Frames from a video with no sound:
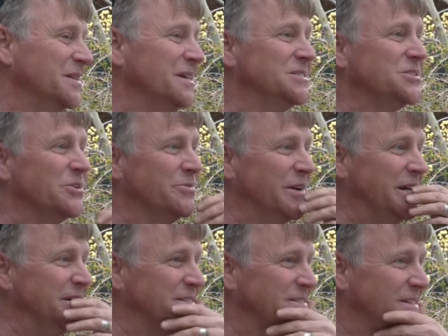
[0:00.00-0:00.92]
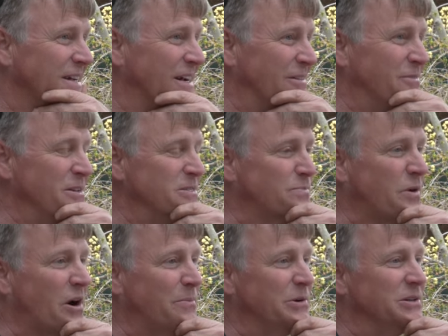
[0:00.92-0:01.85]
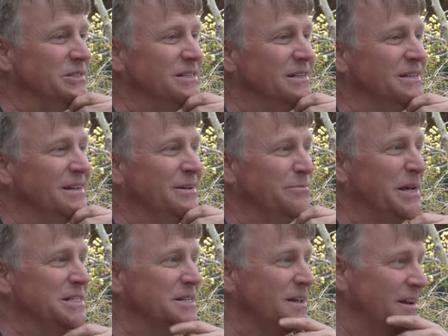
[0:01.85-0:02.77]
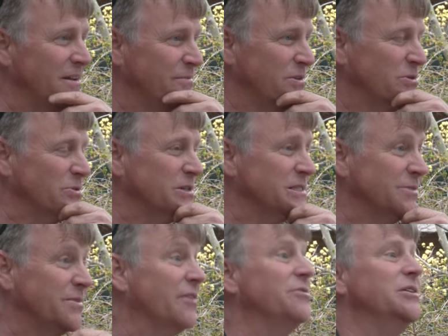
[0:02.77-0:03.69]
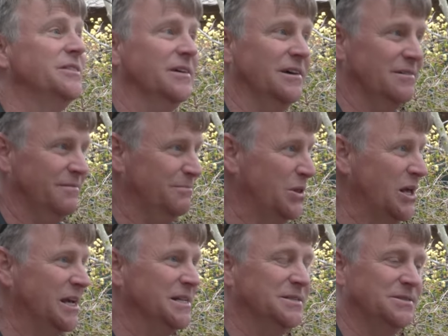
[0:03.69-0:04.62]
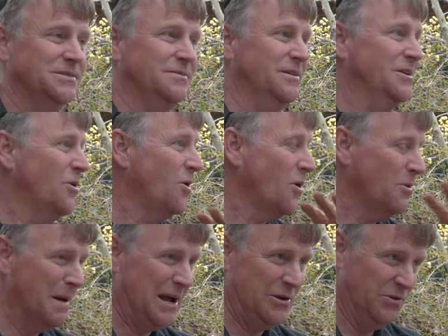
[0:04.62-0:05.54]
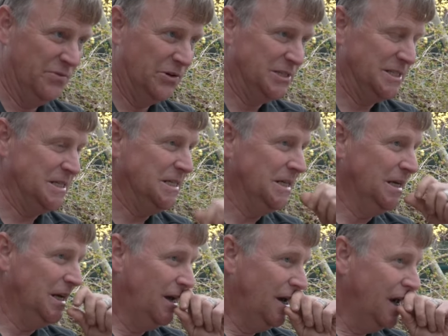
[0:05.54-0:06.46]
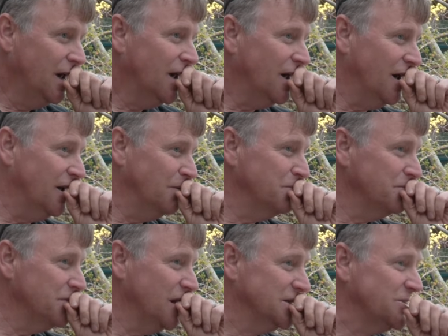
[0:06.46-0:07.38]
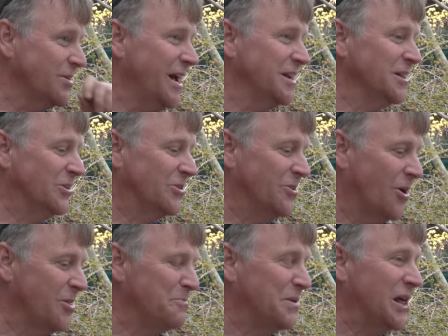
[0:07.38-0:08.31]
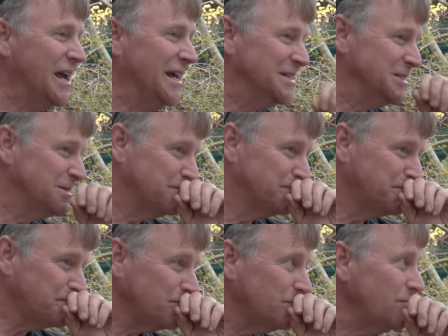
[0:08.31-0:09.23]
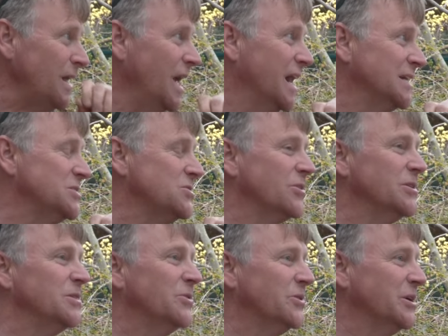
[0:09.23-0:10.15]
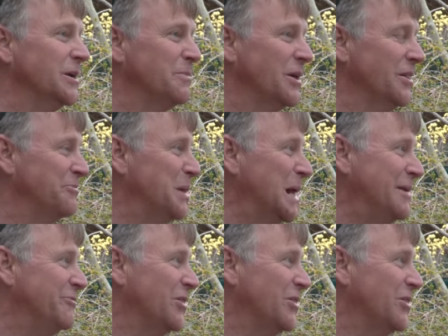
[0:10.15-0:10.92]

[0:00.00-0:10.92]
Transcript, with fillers: these surveys of these properties and, baseline inventories of everything, plants and all biodiversity. Um, and so I had to learn all the plants. And I started learning them on the plane